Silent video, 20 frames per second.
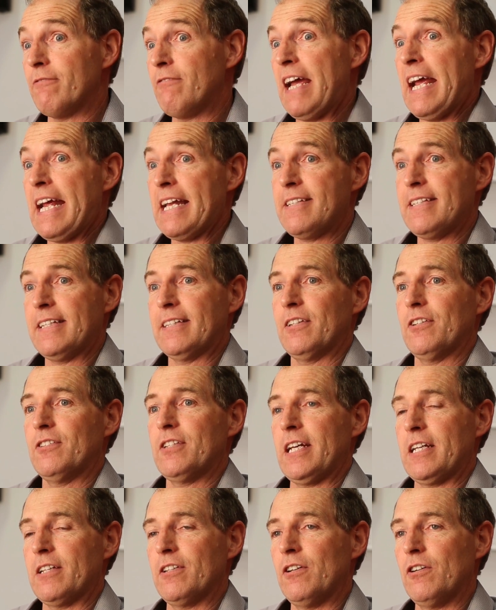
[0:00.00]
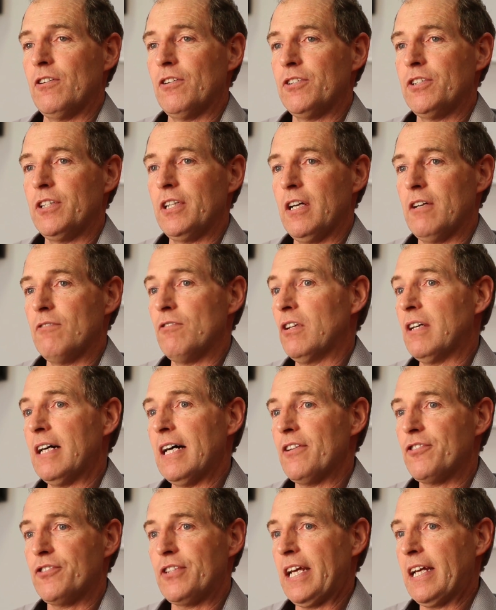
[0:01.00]
advancing the technology over the
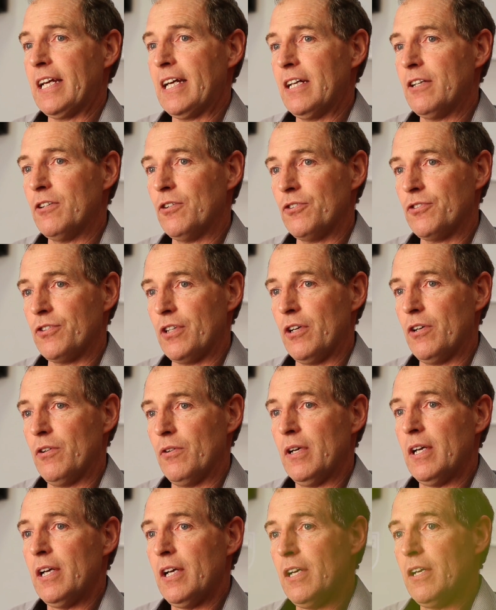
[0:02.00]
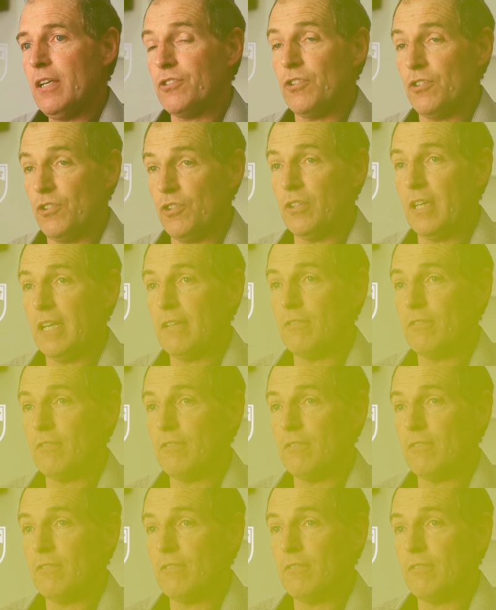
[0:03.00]
last decade or so to new